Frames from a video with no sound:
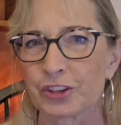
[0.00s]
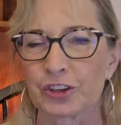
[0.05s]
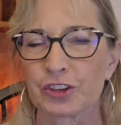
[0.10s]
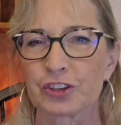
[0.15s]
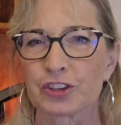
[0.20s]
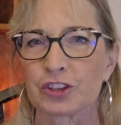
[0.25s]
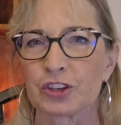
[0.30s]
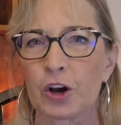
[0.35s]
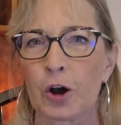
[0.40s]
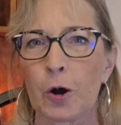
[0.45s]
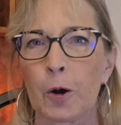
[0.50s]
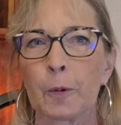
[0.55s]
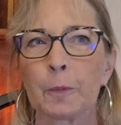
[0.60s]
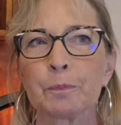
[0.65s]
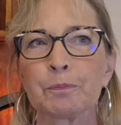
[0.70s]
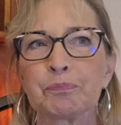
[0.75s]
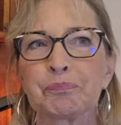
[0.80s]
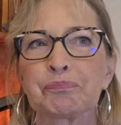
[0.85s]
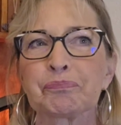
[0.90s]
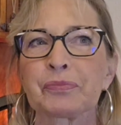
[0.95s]
or so.
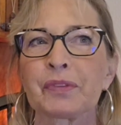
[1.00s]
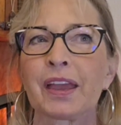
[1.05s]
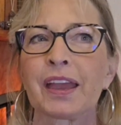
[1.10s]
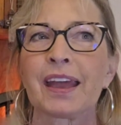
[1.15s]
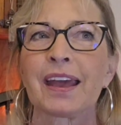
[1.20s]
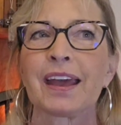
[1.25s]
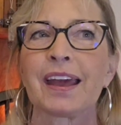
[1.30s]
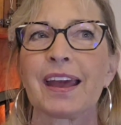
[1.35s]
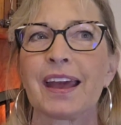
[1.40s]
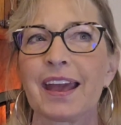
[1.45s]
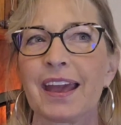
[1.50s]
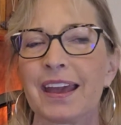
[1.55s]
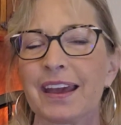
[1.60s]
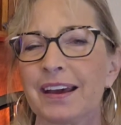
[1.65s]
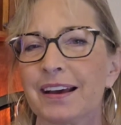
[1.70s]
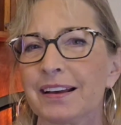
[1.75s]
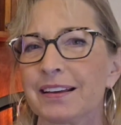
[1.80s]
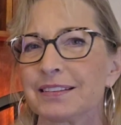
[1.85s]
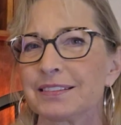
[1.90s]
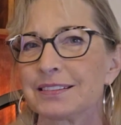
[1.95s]

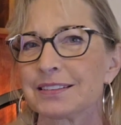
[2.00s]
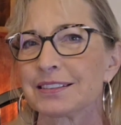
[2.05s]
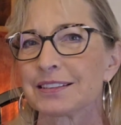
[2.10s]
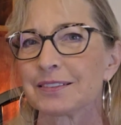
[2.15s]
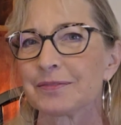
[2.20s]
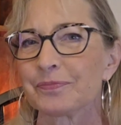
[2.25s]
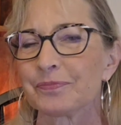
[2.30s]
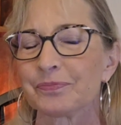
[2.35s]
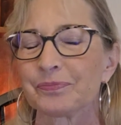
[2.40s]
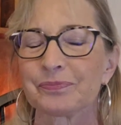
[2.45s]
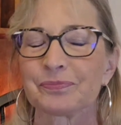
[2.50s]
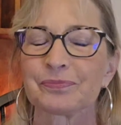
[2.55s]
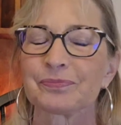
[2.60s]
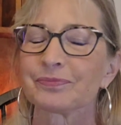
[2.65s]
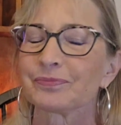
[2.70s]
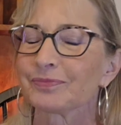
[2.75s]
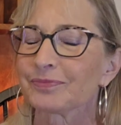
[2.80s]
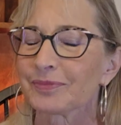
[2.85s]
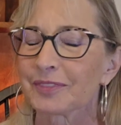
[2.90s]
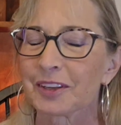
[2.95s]
And
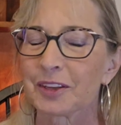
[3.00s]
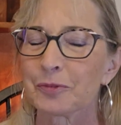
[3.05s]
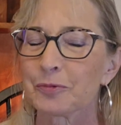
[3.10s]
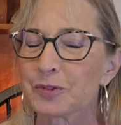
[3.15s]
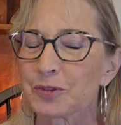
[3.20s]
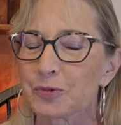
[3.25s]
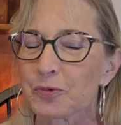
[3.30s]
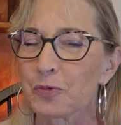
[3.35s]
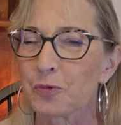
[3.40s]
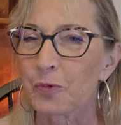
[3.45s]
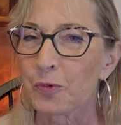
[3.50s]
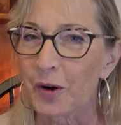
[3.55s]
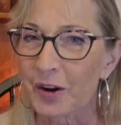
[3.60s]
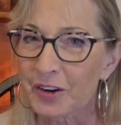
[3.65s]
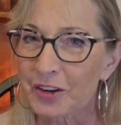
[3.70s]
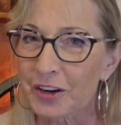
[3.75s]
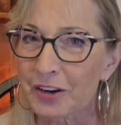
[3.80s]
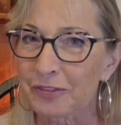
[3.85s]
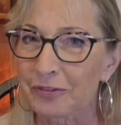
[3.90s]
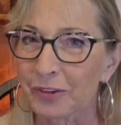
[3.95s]
it was
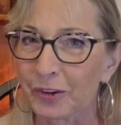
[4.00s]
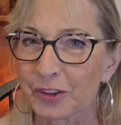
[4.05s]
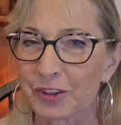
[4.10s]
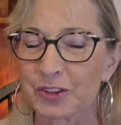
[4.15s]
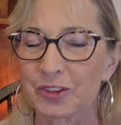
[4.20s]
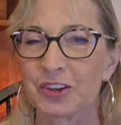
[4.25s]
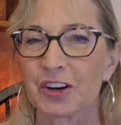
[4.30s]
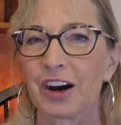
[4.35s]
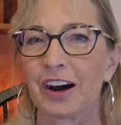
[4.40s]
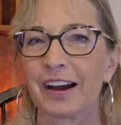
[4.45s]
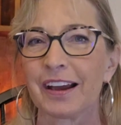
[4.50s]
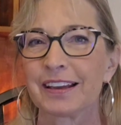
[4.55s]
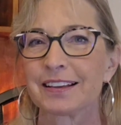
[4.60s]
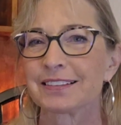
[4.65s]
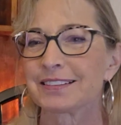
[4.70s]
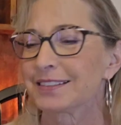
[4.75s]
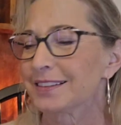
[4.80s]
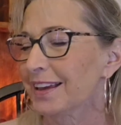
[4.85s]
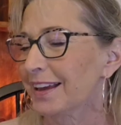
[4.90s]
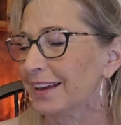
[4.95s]
wonderful, you
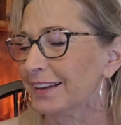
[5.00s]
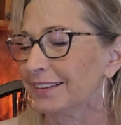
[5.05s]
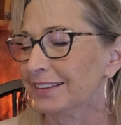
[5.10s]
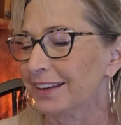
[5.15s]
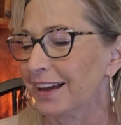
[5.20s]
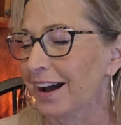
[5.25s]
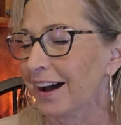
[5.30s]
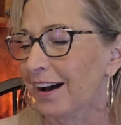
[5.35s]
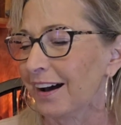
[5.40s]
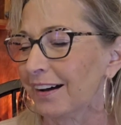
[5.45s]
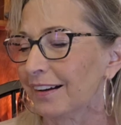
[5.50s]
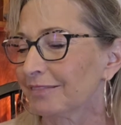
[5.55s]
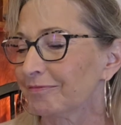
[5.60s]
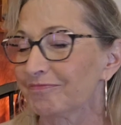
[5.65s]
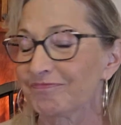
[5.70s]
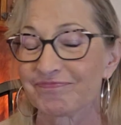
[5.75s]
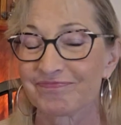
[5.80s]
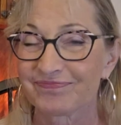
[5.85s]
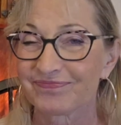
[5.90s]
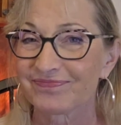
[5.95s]
guys. And yeah,
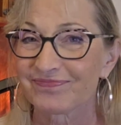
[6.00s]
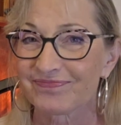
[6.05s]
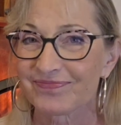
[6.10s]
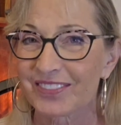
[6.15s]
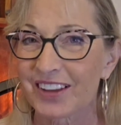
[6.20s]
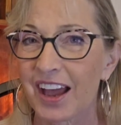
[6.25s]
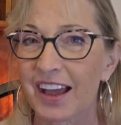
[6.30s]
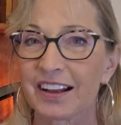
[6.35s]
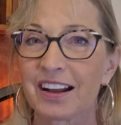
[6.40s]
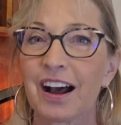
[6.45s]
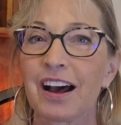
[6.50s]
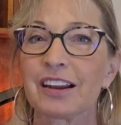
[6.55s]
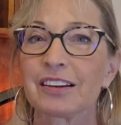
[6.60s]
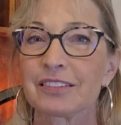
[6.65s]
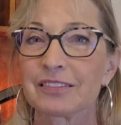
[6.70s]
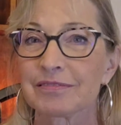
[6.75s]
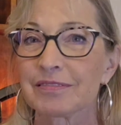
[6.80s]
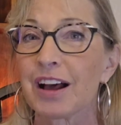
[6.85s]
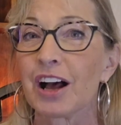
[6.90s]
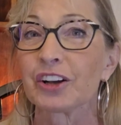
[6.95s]
I got
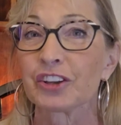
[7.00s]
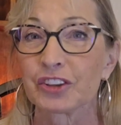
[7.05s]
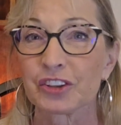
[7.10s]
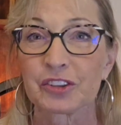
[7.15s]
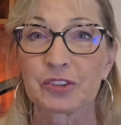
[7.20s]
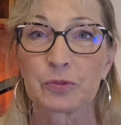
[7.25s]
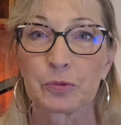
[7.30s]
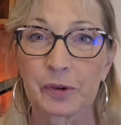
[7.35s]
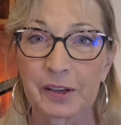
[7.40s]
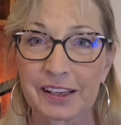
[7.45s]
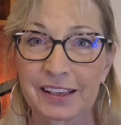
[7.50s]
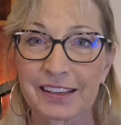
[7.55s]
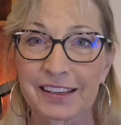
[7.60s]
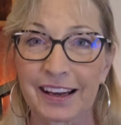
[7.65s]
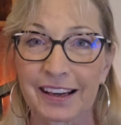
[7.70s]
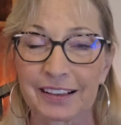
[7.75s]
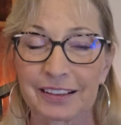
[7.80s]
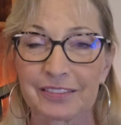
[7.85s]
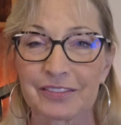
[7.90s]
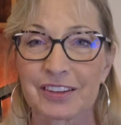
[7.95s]
a good week
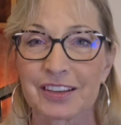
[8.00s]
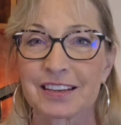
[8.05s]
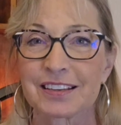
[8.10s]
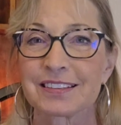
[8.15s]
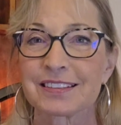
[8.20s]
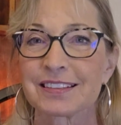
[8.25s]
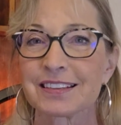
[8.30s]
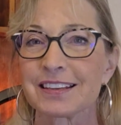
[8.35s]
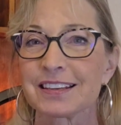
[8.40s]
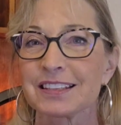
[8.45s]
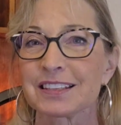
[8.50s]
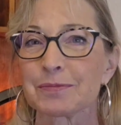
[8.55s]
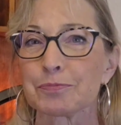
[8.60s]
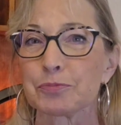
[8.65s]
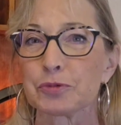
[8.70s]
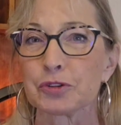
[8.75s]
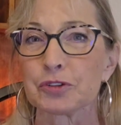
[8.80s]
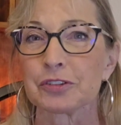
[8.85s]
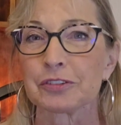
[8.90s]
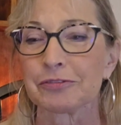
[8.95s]
out of this. It's
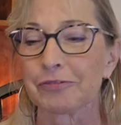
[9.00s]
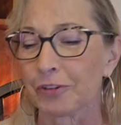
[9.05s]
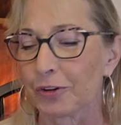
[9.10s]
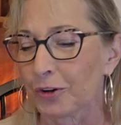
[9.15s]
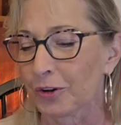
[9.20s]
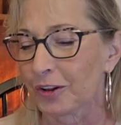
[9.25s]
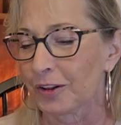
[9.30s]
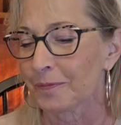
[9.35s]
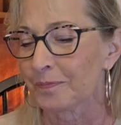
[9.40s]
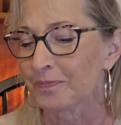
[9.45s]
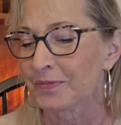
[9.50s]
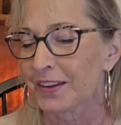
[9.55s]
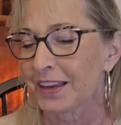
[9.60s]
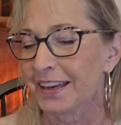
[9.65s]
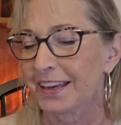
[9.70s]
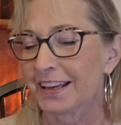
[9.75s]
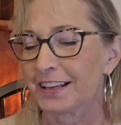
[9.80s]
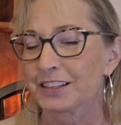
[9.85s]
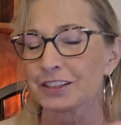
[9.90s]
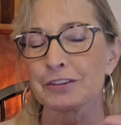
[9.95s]
beautiful.
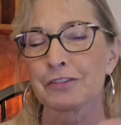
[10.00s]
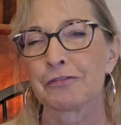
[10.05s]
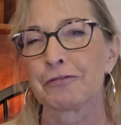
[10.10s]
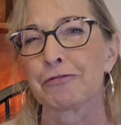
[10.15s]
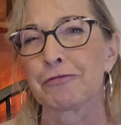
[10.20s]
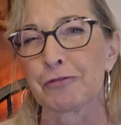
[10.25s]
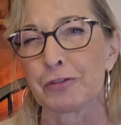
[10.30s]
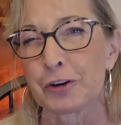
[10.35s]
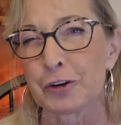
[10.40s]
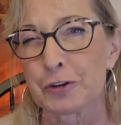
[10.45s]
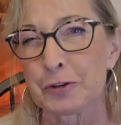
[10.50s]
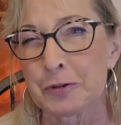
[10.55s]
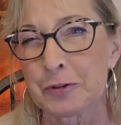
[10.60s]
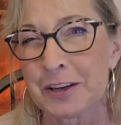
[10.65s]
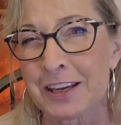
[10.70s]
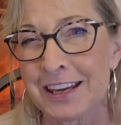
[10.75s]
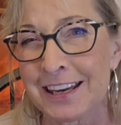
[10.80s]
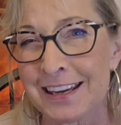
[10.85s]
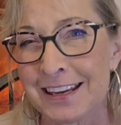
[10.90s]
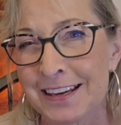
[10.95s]
It's
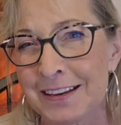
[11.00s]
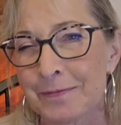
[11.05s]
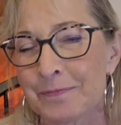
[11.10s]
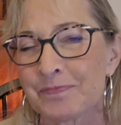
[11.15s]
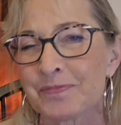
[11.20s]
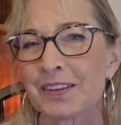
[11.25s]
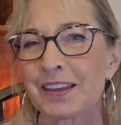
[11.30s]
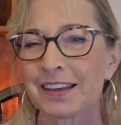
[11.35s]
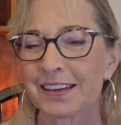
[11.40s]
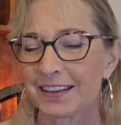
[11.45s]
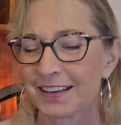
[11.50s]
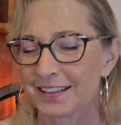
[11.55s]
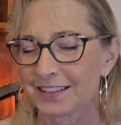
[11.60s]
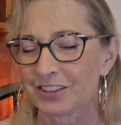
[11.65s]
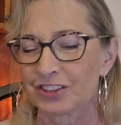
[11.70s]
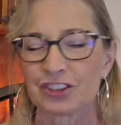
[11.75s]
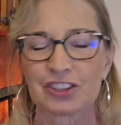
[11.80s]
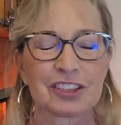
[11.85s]
fruity. It's